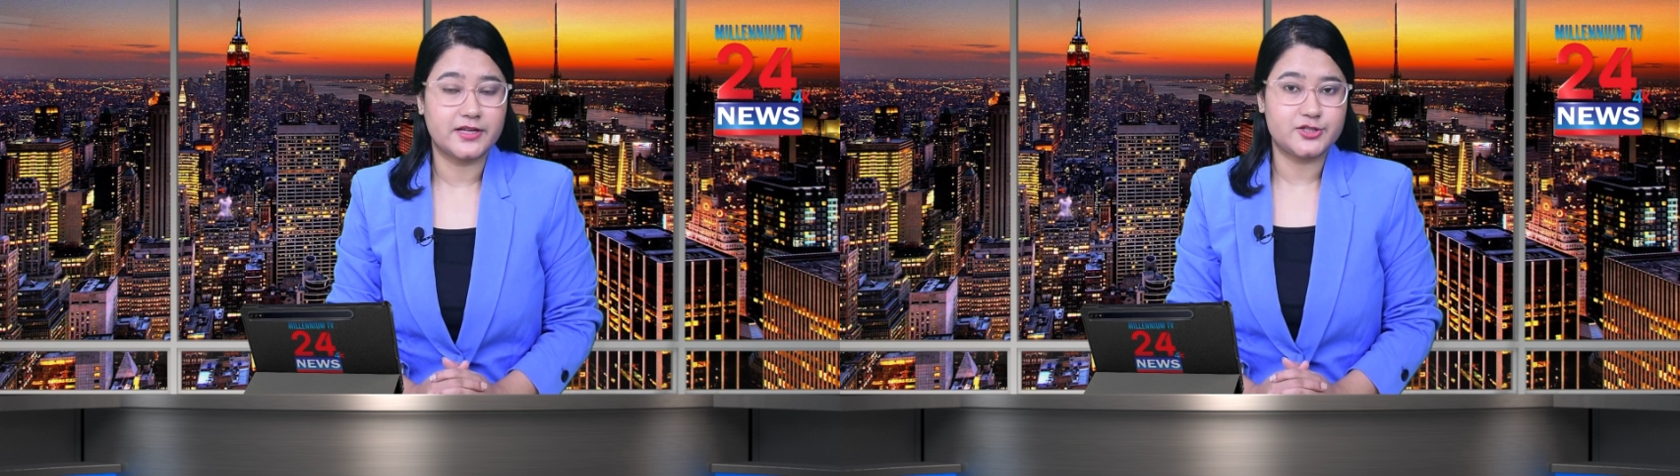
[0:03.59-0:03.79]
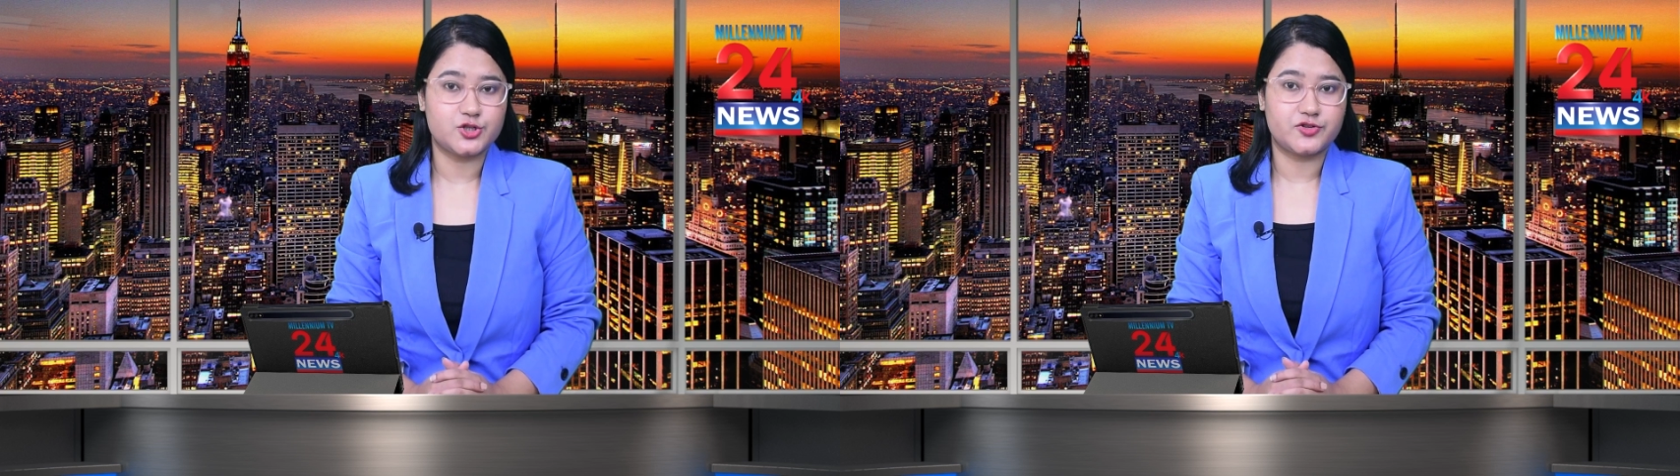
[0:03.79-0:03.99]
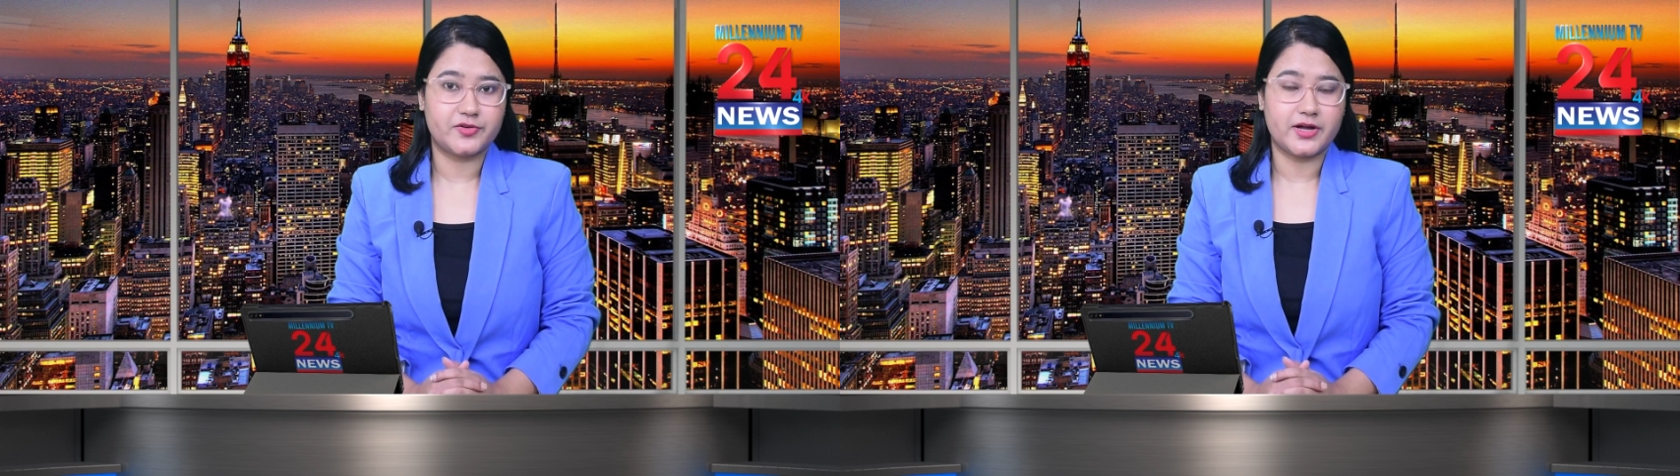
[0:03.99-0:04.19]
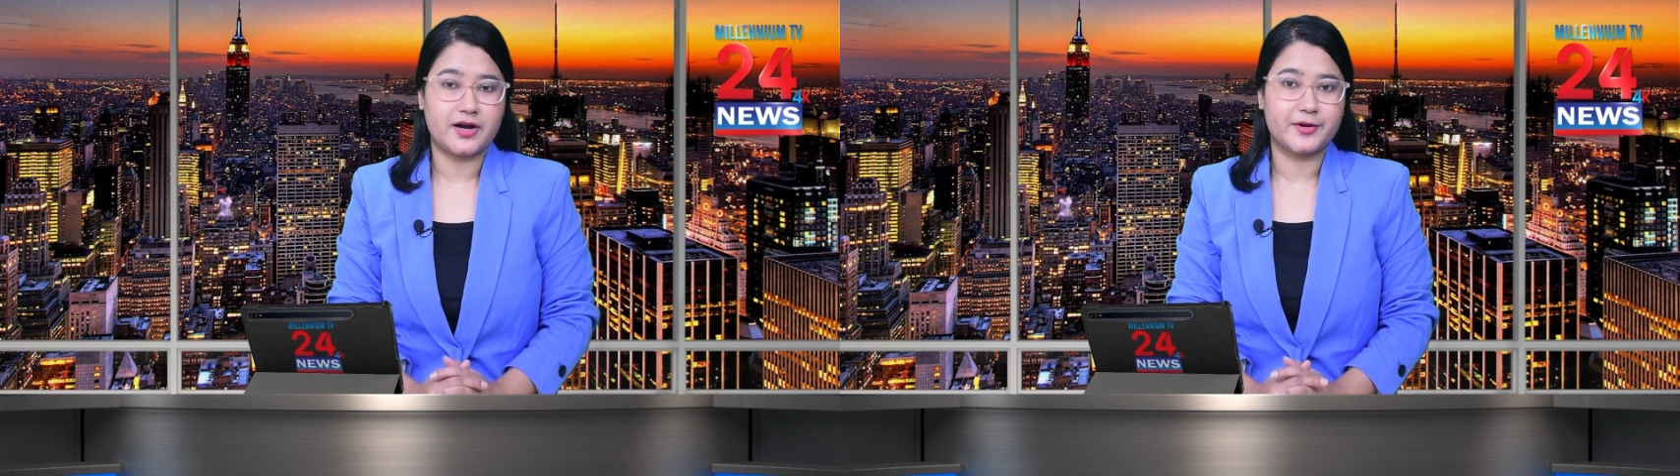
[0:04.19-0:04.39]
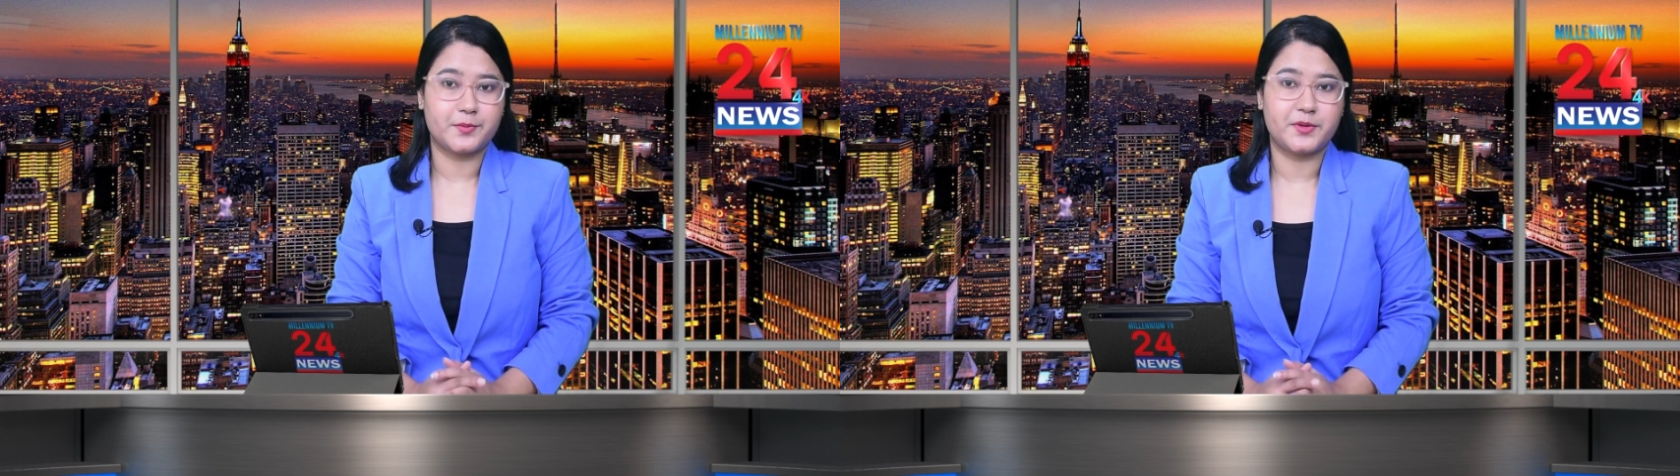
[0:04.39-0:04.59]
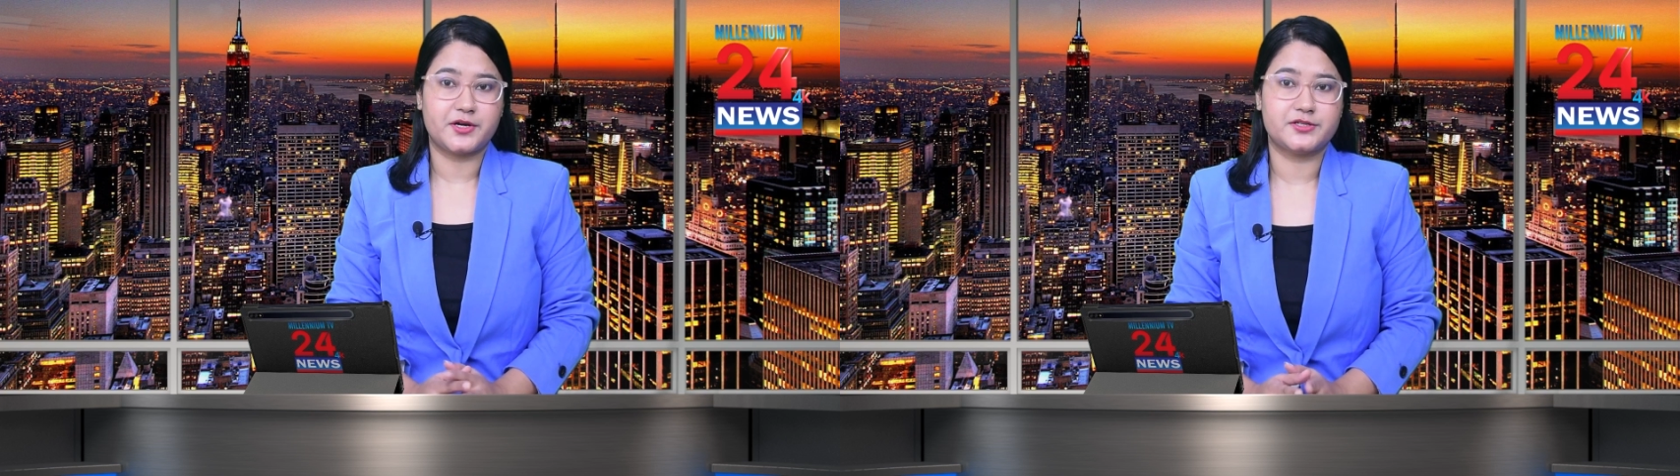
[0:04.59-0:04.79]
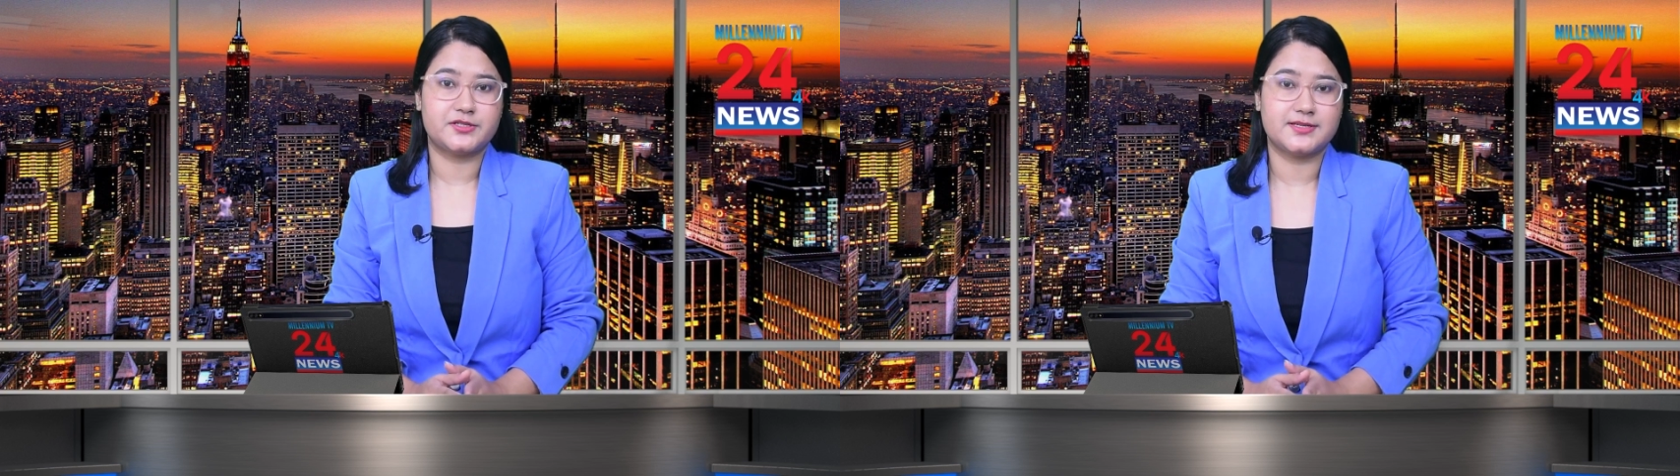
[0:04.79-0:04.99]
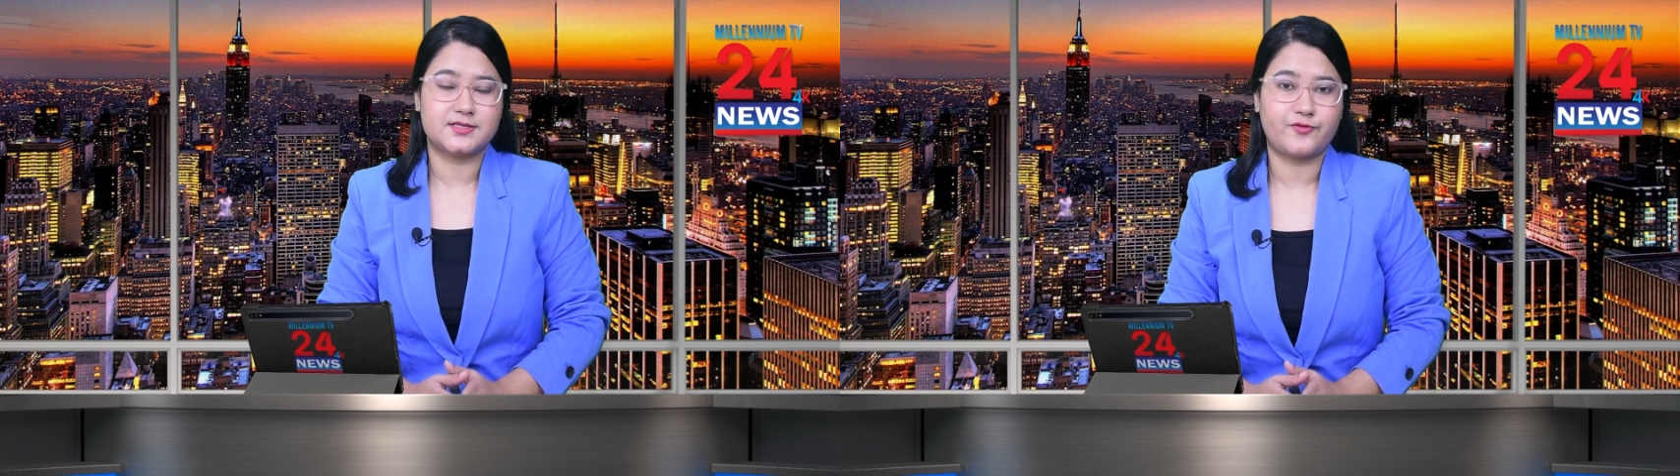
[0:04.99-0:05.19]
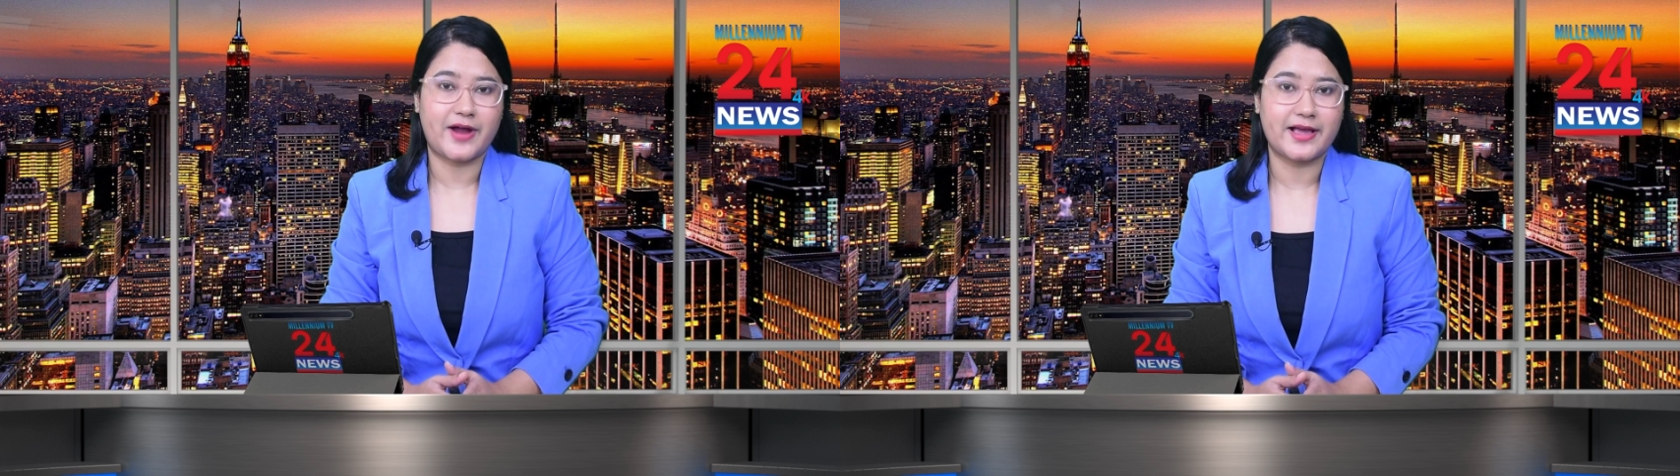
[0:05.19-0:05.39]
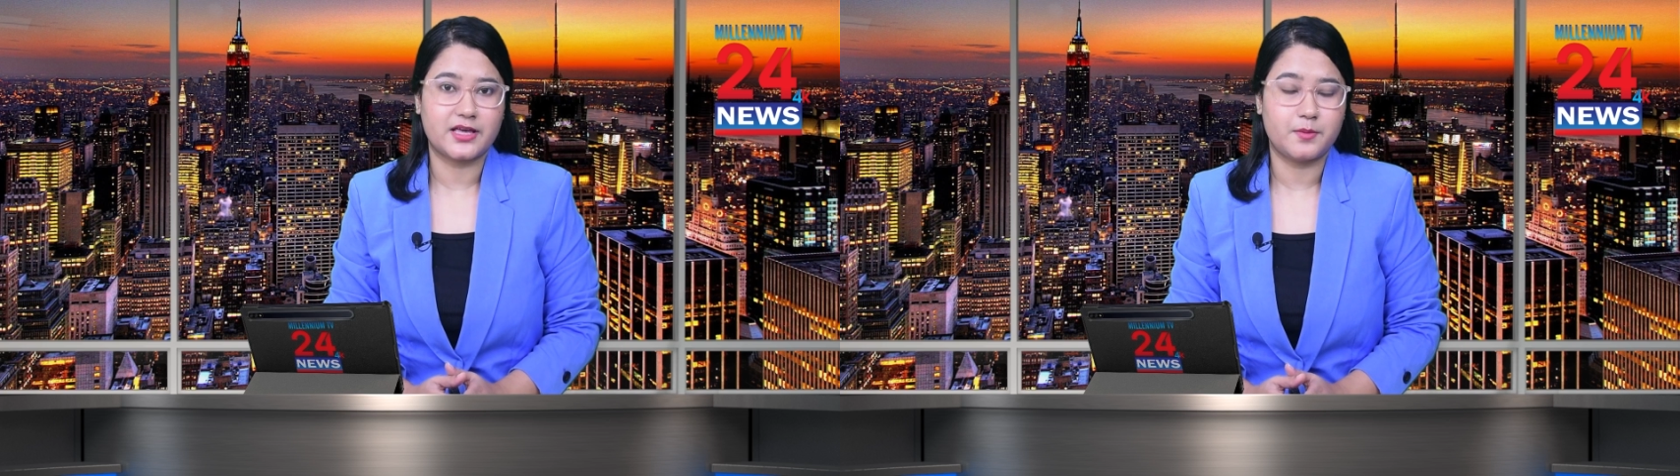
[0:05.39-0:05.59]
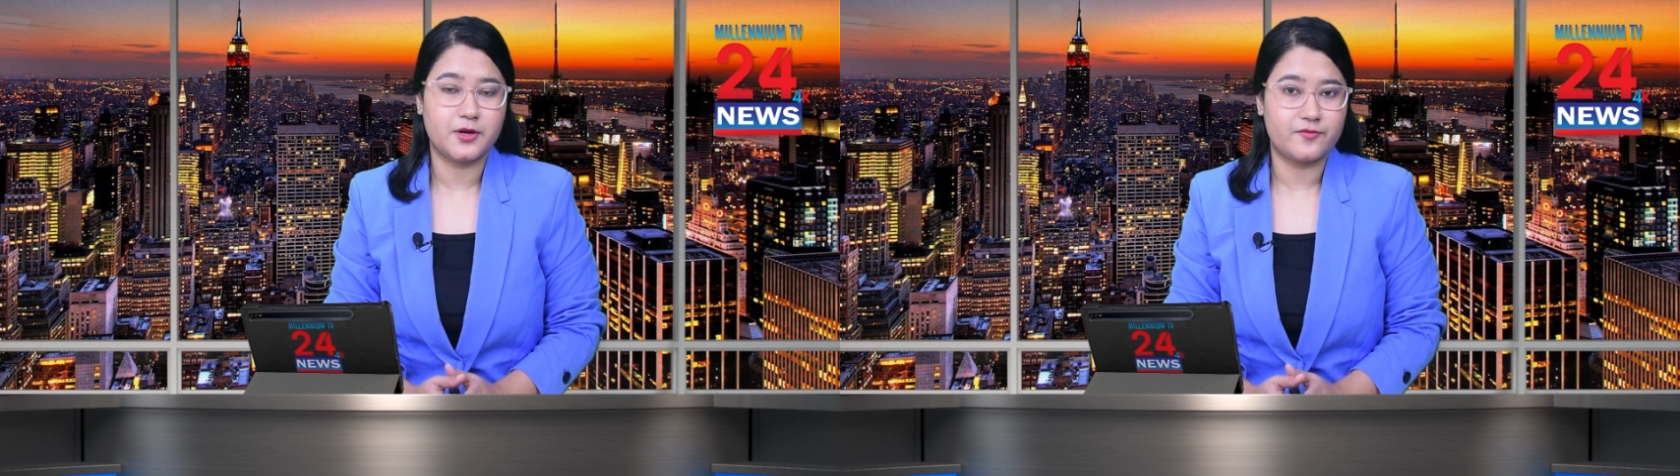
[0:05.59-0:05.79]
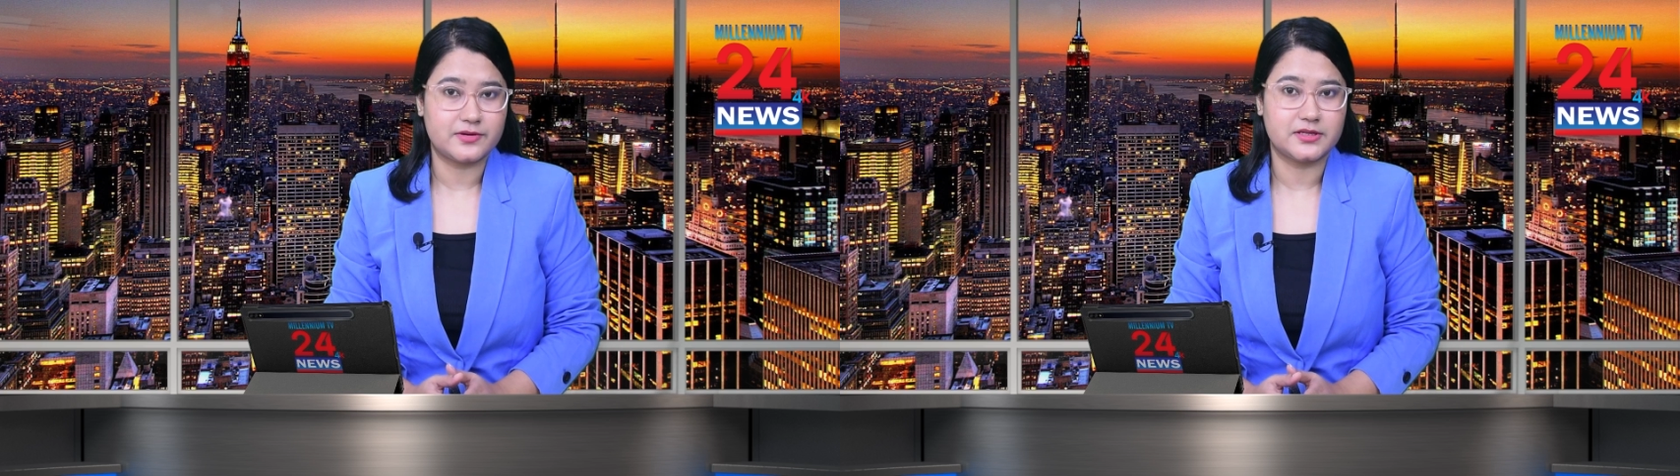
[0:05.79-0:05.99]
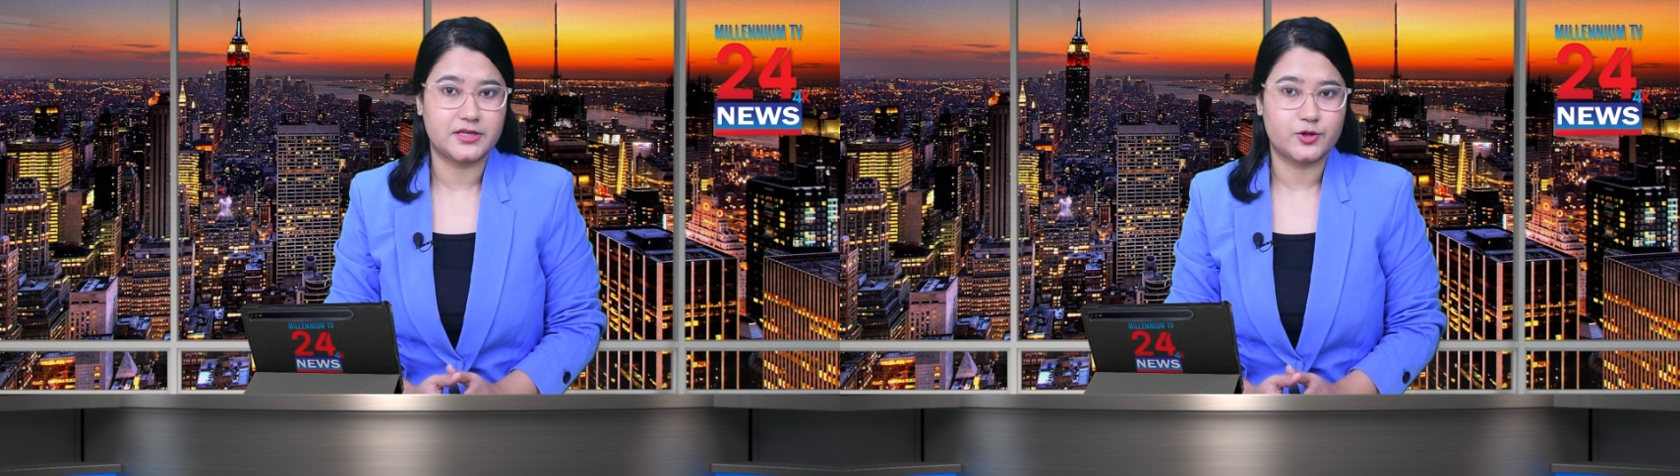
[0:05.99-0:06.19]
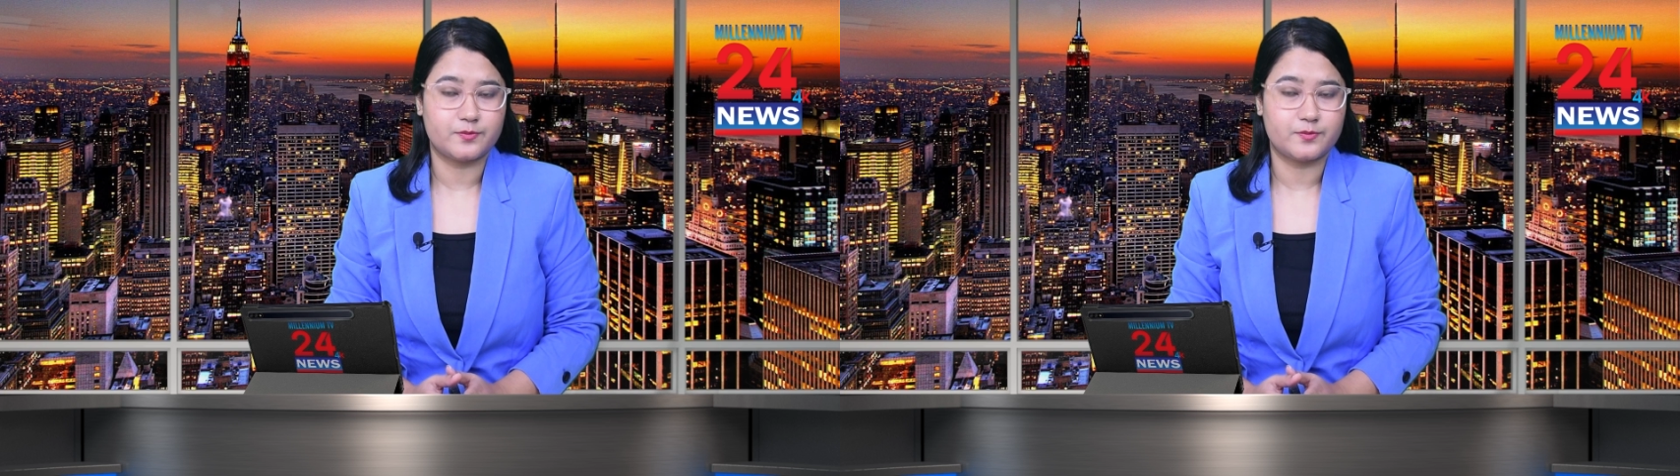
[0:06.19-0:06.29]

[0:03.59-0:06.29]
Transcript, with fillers: legendary R&B artist Frankie Beverly,